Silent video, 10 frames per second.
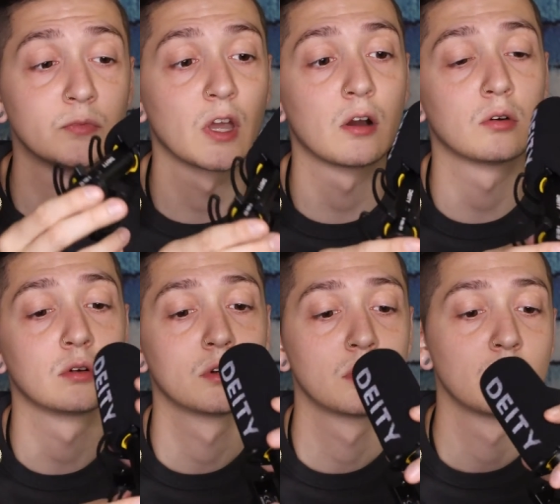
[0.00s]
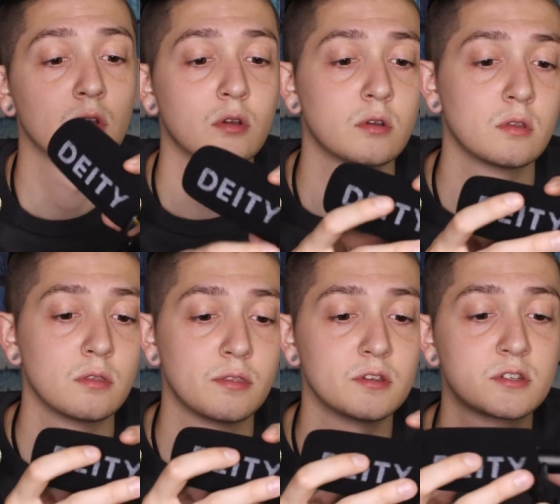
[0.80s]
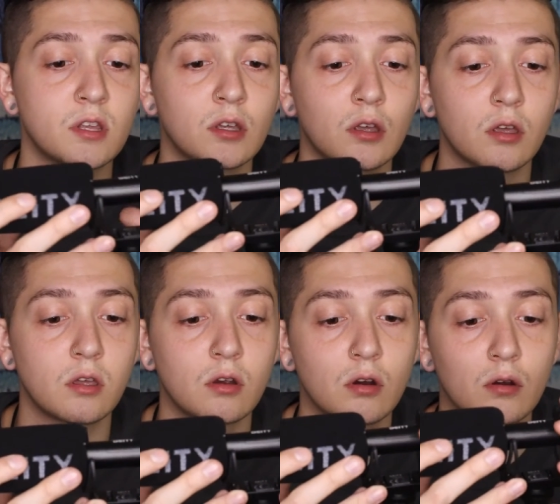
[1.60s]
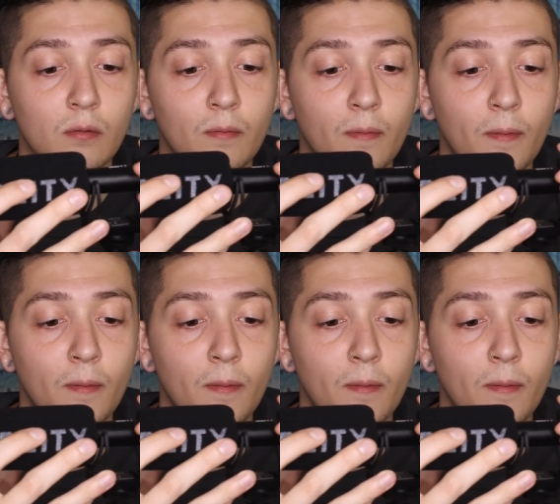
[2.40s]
Now, this thing here